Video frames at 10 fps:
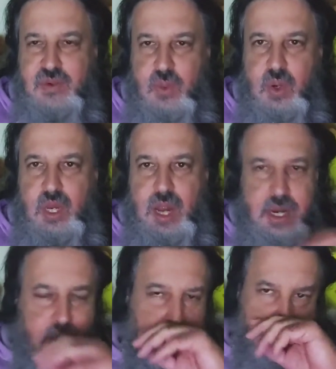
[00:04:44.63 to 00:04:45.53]
So we're
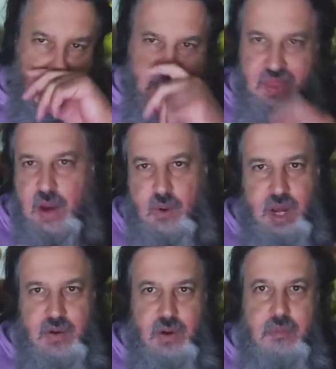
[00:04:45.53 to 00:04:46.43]
under a month now. We're
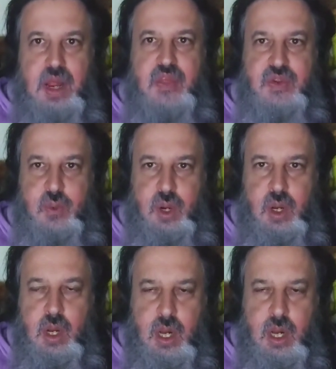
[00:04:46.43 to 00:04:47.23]
under a month, so we're